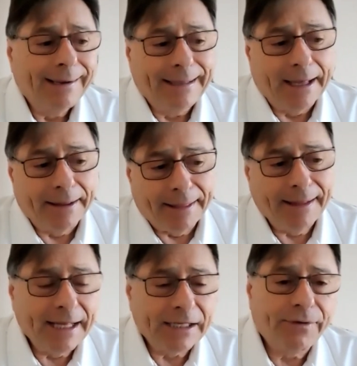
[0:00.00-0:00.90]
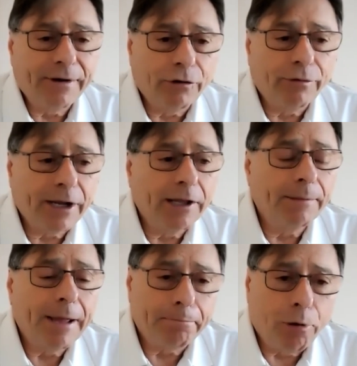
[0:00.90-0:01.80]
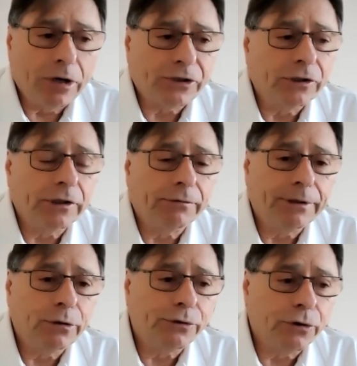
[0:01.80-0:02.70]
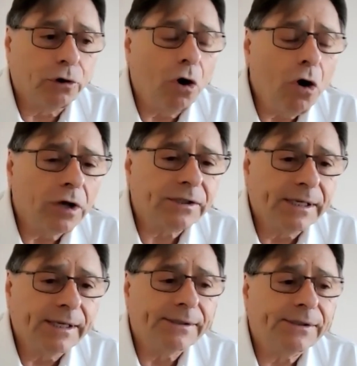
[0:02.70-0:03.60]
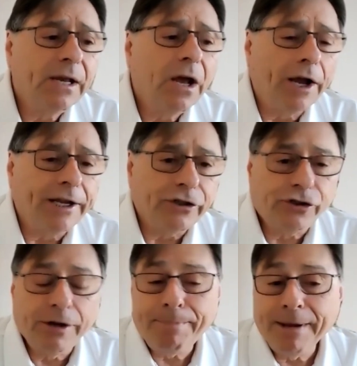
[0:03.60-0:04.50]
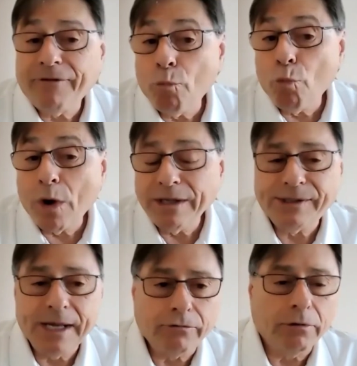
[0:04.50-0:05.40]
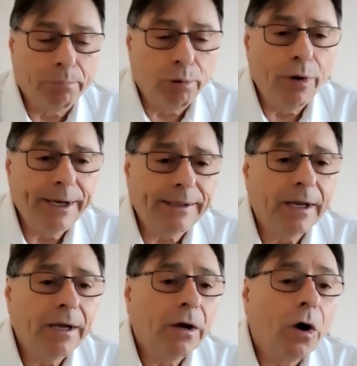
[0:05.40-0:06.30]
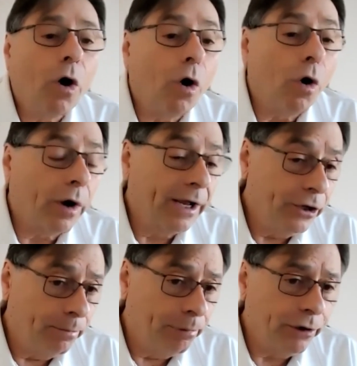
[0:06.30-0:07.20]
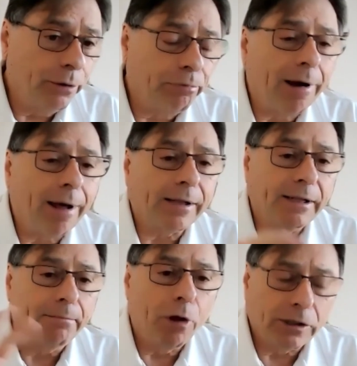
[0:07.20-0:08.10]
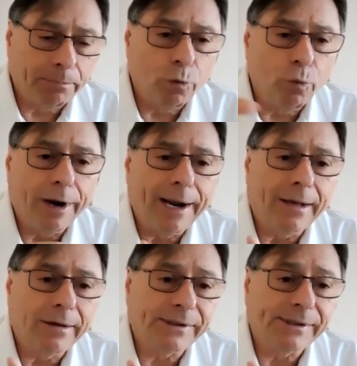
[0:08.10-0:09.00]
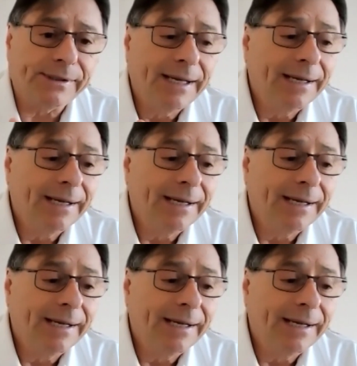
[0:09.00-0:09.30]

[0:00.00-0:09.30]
The other thing that's very critical about parcel to reduce your cost is, are you shipping from one central point, or can you put your product in multiple warehouses?